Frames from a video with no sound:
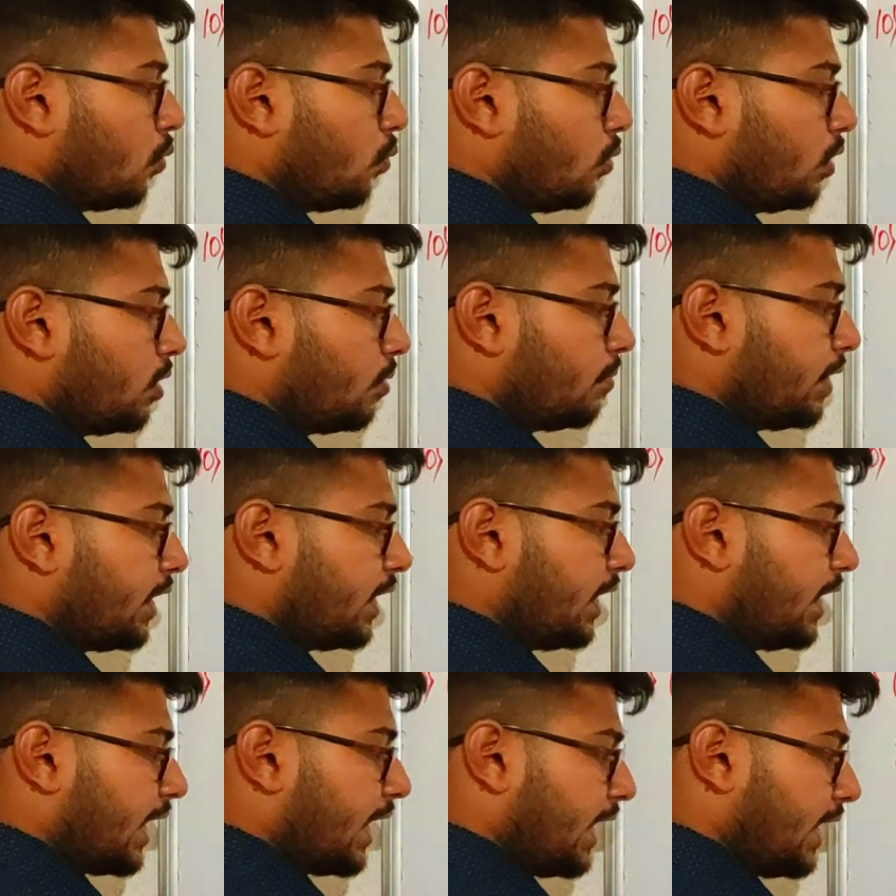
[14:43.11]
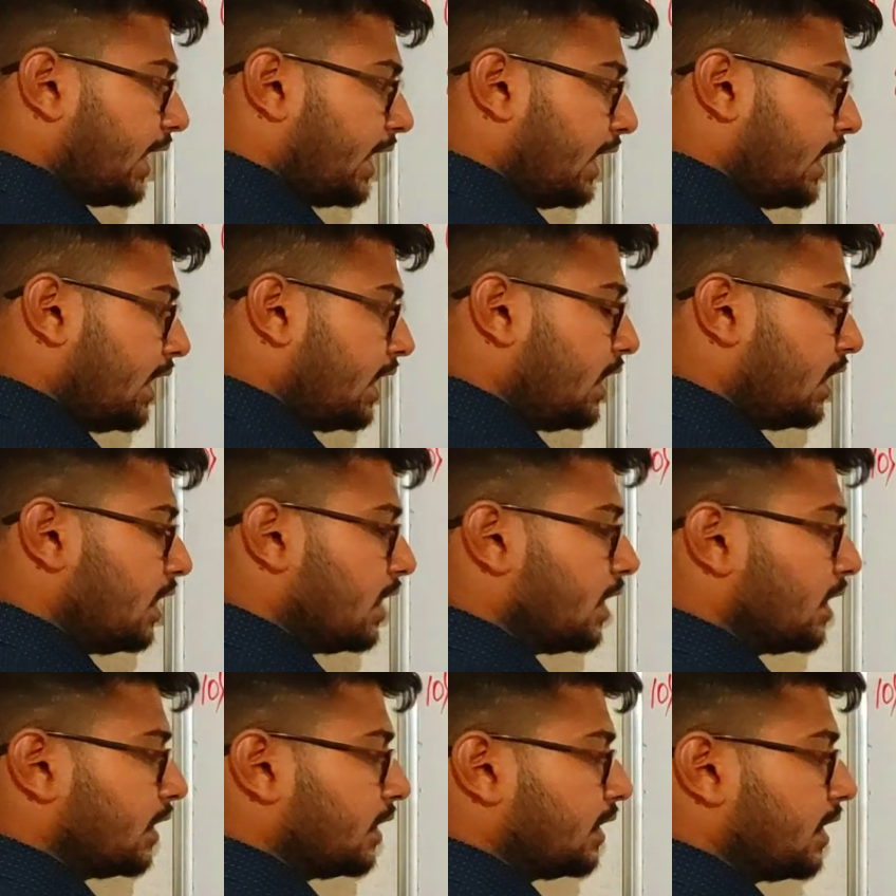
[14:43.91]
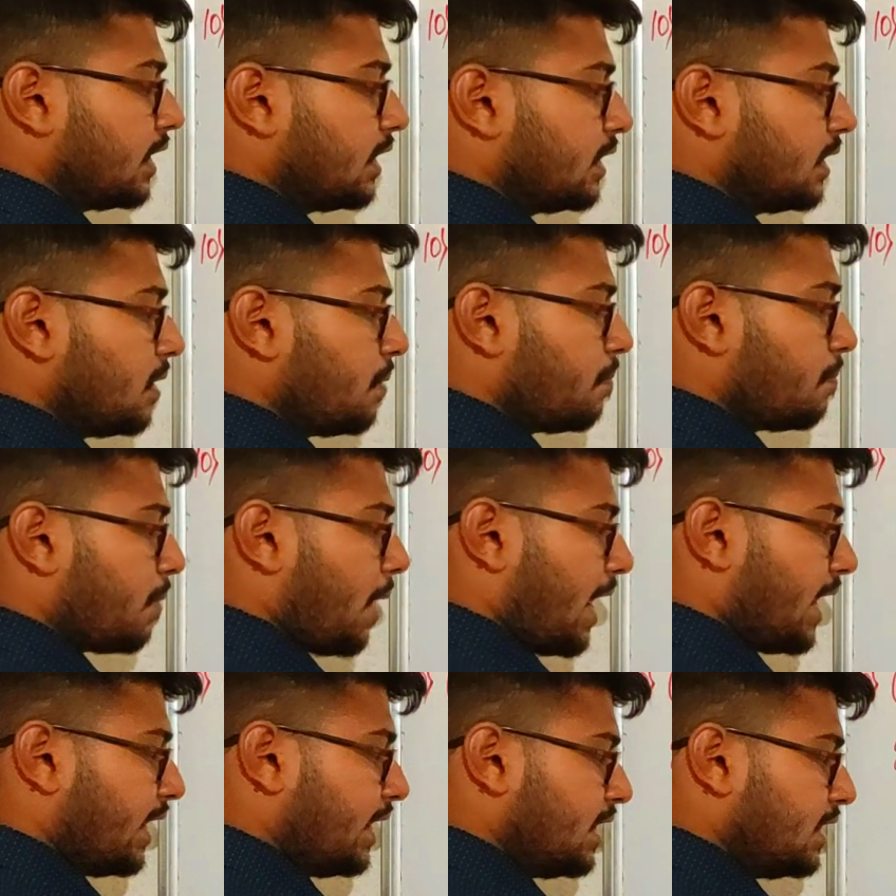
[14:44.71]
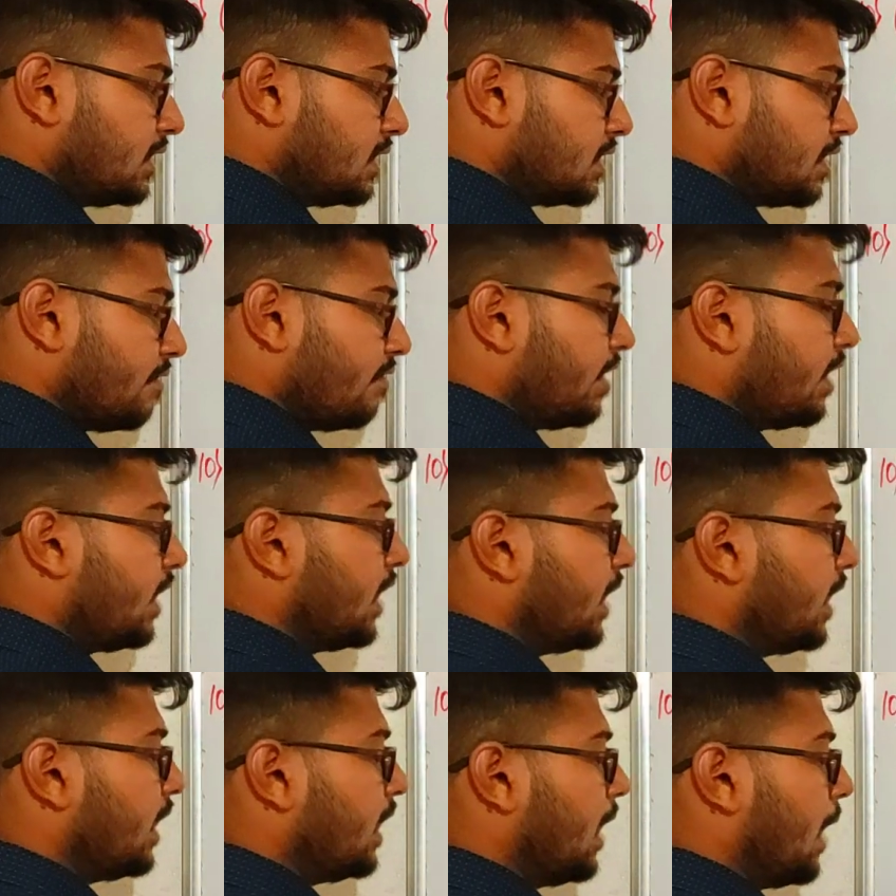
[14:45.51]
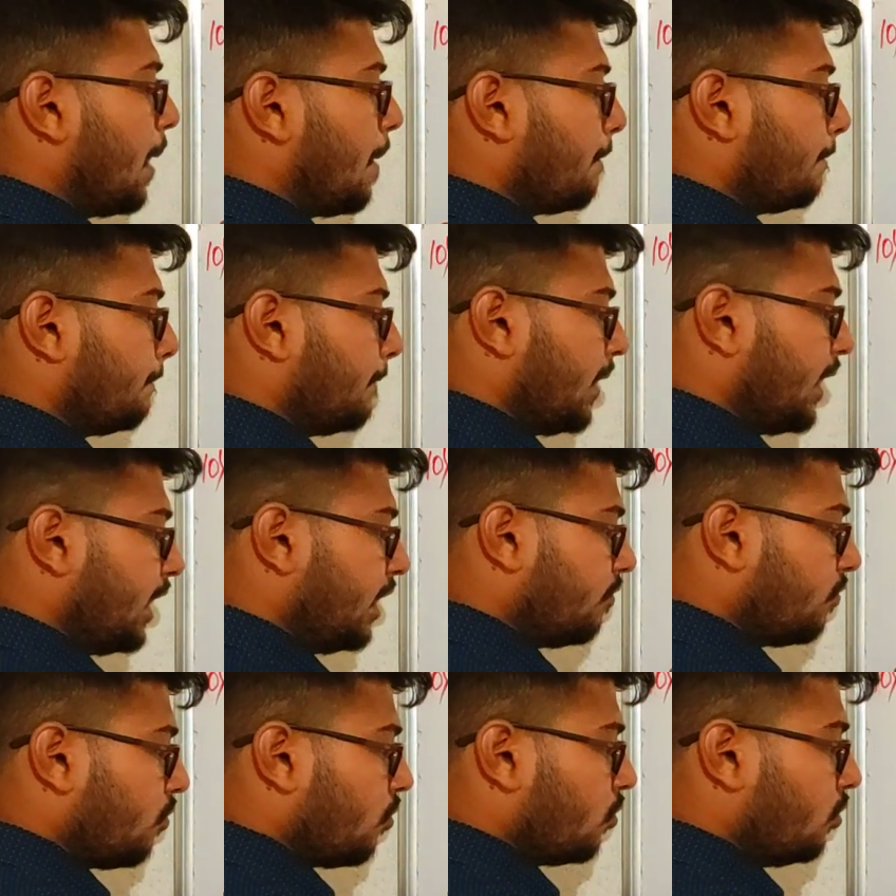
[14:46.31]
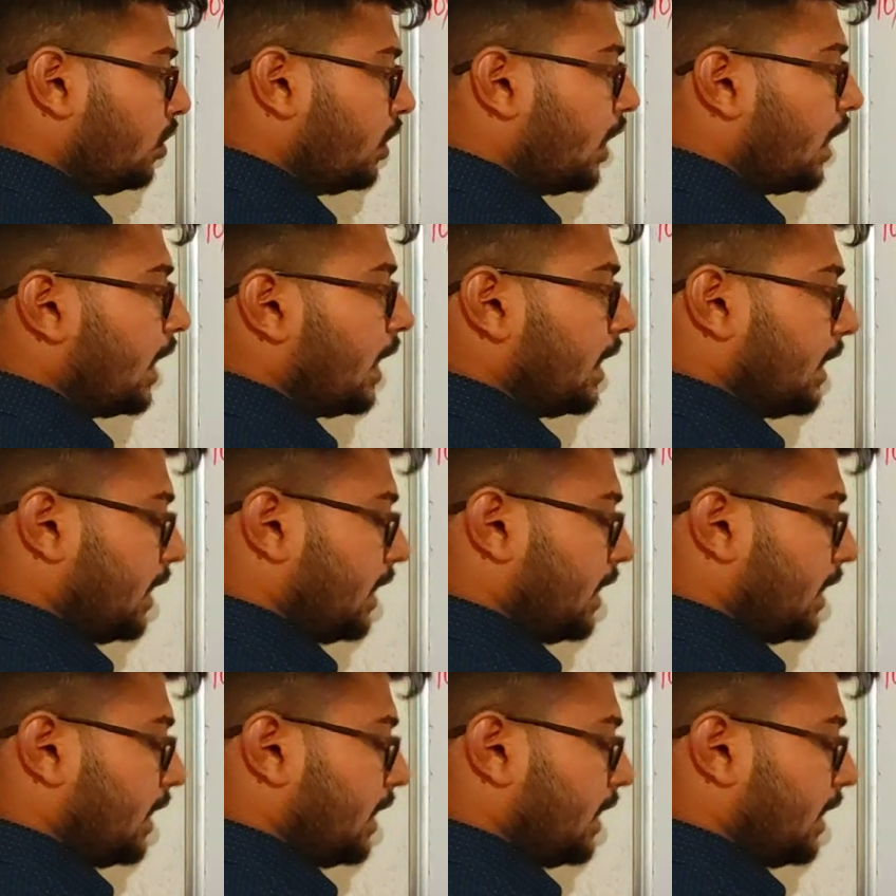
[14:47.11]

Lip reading: will be greater than the minus 70 millivolt,